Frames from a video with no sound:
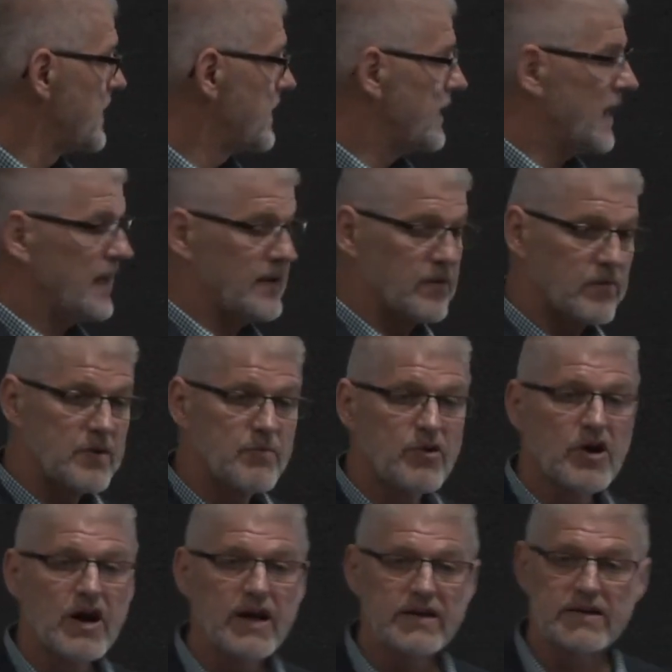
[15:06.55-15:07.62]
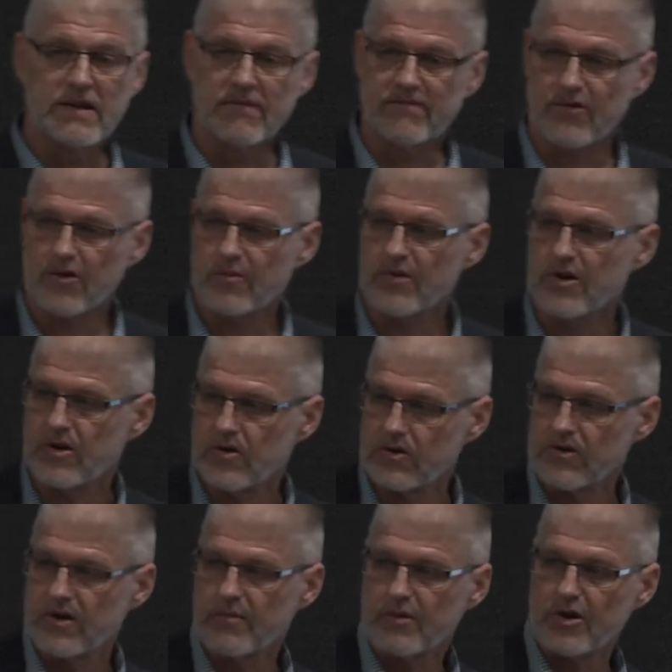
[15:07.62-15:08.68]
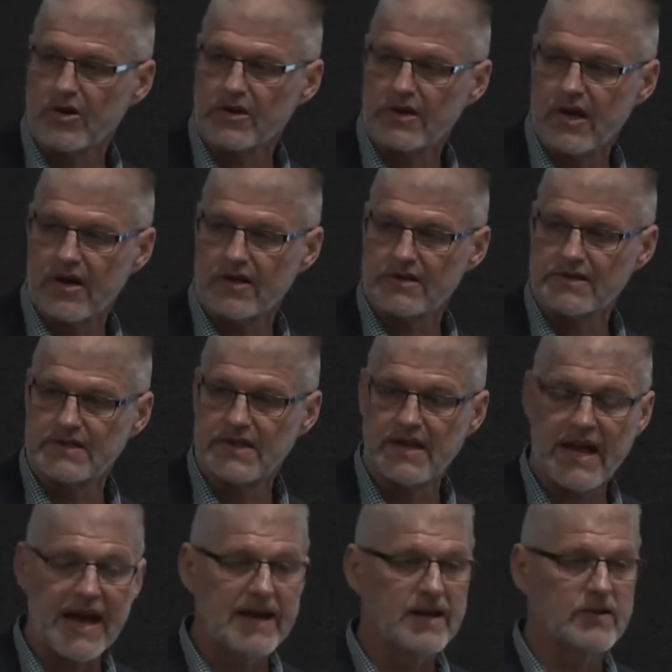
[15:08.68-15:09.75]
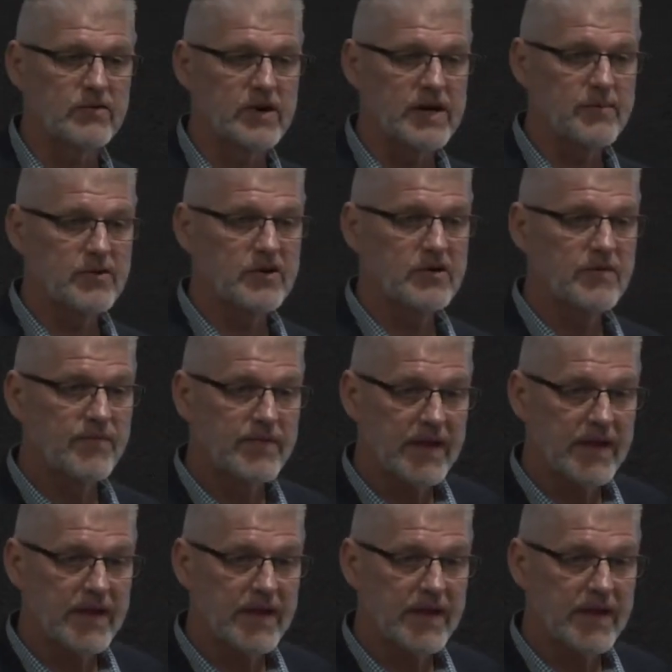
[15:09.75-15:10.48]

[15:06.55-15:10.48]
And we brought the former owner of Berlin Gardens in, Adley Raber,